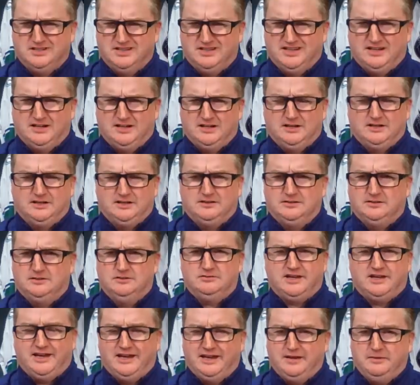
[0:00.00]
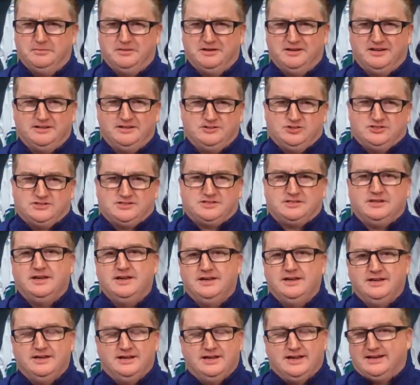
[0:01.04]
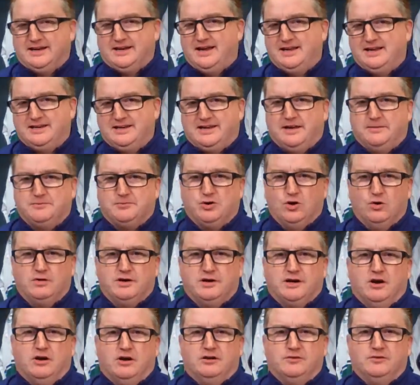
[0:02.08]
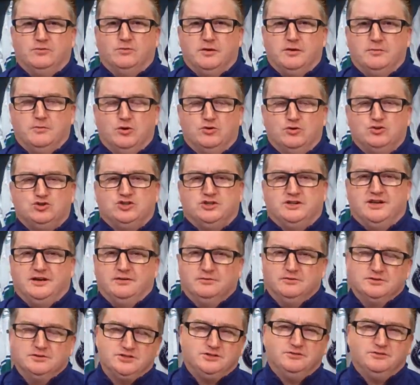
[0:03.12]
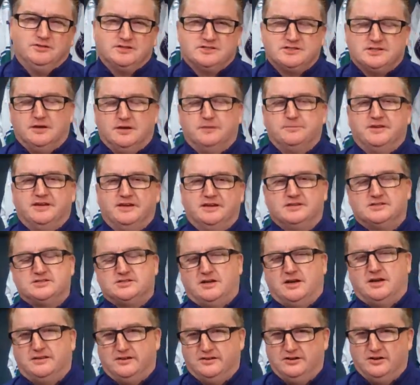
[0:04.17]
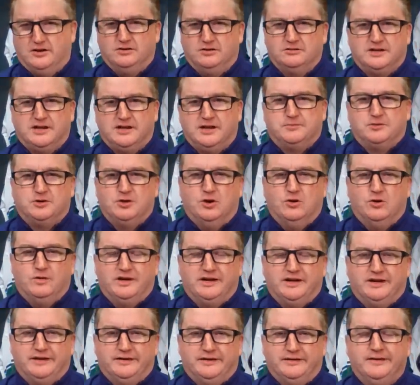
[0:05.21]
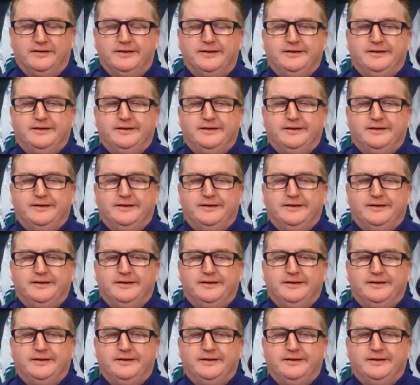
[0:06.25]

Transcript: okay, but I kind of kept going all in one motion. I was doing something, saw the note, kept going, and